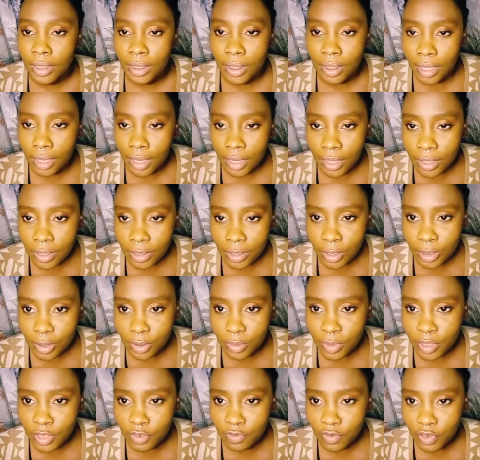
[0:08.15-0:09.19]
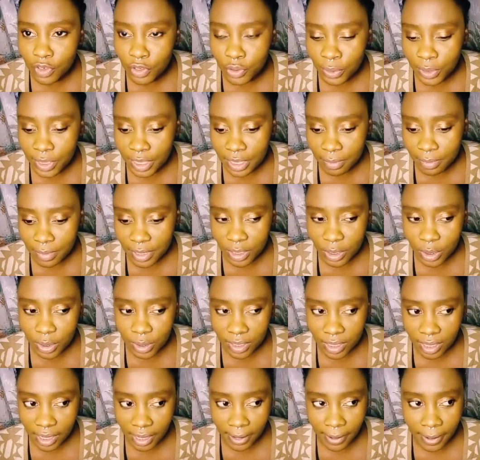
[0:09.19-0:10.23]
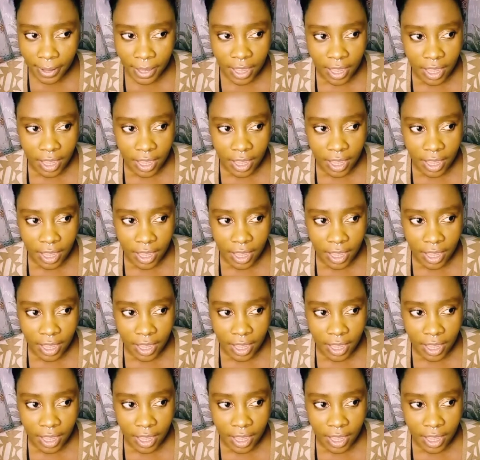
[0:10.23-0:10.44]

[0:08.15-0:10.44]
Thank you so much for joining me today.